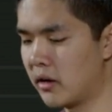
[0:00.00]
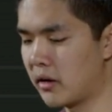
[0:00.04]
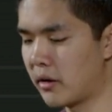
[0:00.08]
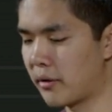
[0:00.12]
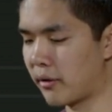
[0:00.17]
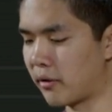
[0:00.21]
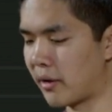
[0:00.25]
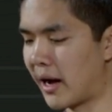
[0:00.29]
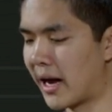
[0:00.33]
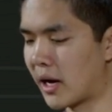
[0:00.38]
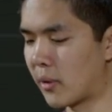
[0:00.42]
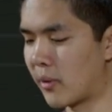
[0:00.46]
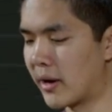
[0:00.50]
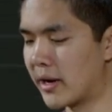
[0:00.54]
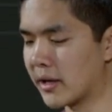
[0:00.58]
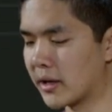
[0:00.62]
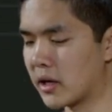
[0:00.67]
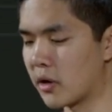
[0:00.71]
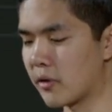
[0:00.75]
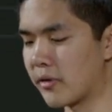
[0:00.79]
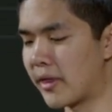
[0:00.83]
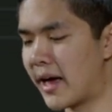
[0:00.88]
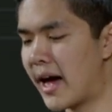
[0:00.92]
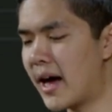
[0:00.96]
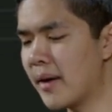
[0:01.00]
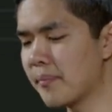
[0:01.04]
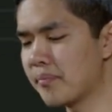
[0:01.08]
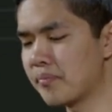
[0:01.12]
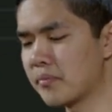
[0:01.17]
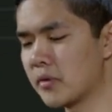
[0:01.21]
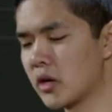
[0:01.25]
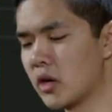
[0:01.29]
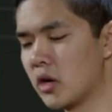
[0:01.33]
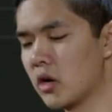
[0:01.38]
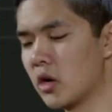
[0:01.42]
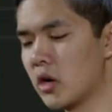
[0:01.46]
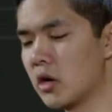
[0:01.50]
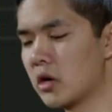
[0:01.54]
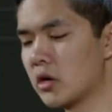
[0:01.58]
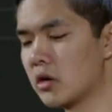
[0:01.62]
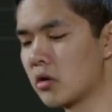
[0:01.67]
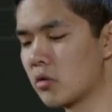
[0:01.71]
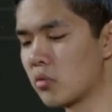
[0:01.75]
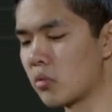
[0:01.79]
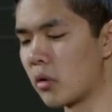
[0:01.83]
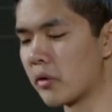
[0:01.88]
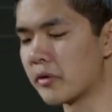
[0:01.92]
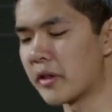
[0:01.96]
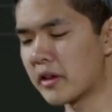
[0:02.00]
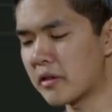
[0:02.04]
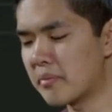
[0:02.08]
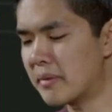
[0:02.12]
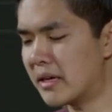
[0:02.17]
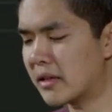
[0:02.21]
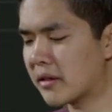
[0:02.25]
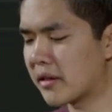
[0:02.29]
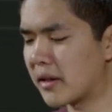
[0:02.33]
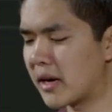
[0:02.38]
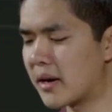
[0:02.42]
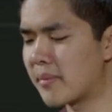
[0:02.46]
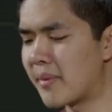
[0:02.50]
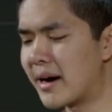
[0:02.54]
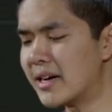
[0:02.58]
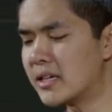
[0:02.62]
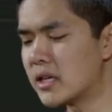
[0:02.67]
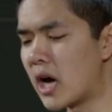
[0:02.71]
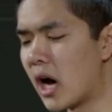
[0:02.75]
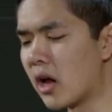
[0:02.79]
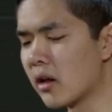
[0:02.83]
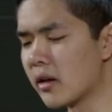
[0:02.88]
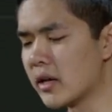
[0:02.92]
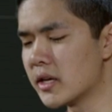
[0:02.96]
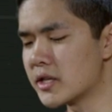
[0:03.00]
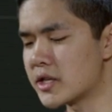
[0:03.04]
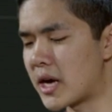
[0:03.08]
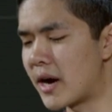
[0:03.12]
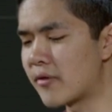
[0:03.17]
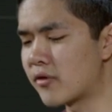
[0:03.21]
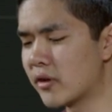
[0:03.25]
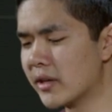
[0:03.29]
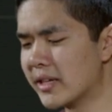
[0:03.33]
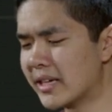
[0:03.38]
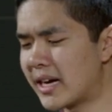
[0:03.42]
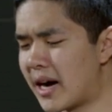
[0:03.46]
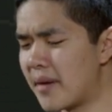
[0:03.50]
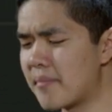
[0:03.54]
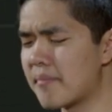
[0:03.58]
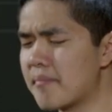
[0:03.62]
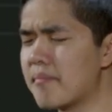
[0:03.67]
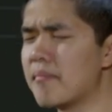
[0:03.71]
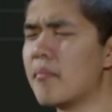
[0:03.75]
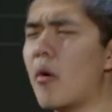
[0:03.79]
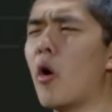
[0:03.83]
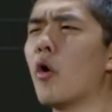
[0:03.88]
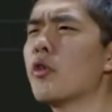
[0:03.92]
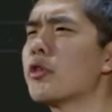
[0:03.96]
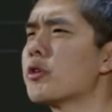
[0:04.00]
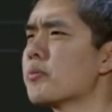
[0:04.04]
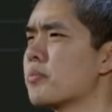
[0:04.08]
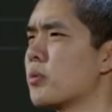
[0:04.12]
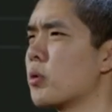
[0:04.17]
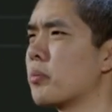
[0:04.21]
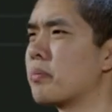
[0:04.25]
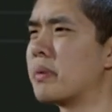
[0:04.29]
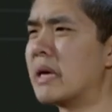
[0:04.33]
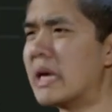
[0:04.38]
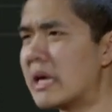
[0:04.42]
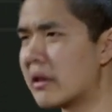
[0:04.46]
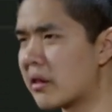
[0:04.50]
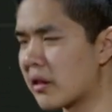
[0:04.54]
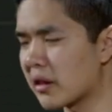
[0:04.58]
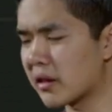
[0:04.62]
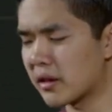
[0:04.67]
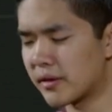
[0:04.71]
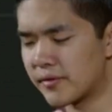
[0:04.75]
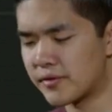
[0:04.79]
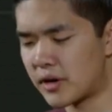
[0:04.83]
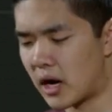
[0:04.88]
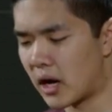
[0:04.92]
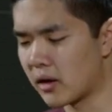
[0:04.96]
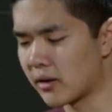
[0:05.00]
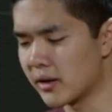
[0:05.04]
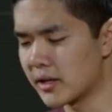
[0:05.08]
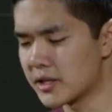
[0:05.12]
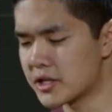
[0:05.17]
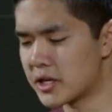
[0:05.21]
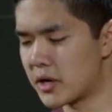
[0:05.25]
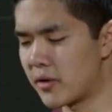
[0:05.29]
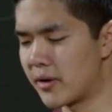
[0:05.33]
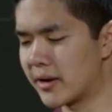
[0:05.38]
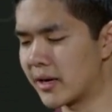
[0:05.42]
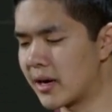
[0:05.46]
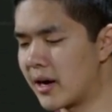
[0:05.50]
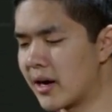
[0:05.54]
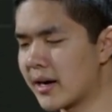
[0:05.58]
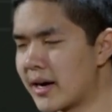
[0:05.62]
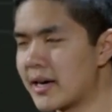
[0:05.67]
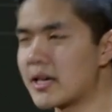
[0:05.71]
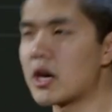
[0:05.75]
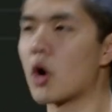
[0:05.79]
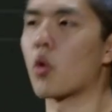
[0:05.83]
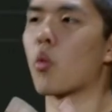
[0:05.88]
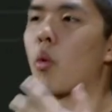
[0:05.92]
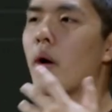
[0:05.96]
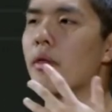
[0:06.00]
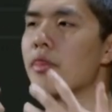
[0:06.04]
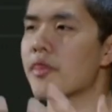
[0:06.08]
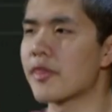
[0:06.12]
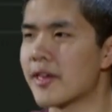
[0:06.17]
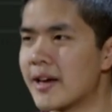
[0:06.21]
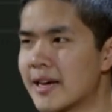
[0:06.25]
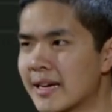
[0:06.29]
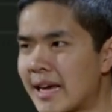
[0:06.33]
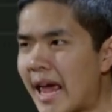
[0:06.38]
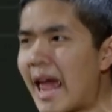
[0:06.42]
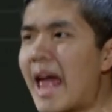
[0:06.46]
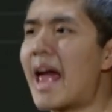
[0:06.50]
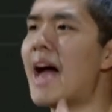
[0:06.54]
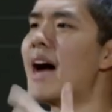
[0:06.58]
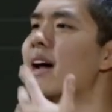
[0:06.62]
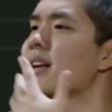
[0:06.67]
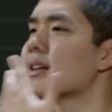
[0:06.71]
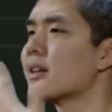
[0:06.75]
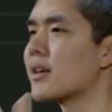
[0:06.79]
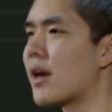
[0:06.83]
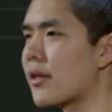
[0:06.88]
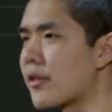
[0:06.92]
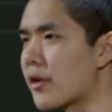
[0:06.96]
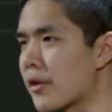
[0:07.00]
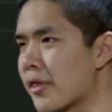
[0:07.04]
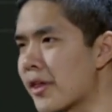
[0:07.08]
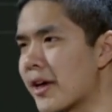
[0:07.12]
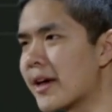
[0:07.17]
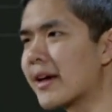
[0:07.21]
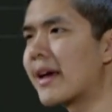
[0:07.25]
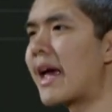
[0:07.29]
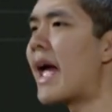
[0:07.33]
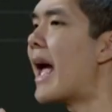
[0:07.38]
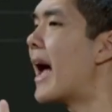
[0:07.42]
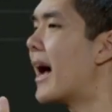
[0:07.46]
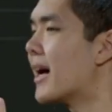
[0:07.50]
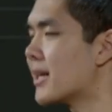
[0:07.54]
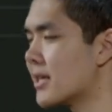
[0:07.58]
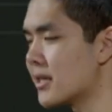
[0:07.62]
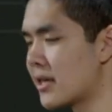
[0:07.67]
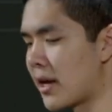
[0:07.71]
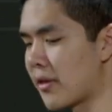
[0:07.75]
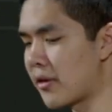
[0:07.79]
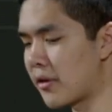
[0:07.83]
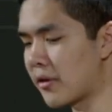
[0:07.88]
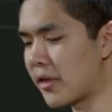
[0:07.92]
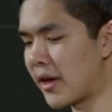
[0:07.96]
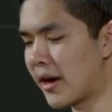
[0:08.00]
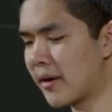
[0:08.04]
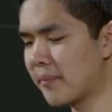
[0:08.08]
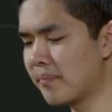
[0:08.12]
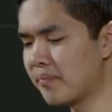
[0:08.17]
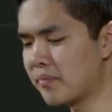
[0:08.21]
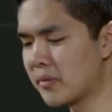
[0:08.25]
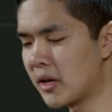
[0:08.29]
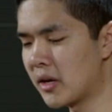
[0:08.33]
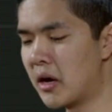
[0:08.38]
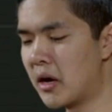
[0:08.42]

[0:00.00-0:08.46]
So how do I encode that? Well, this means that in my knowledge, I've really got multiple pieces of knowledge going on. I know one thing and another thing and another thing.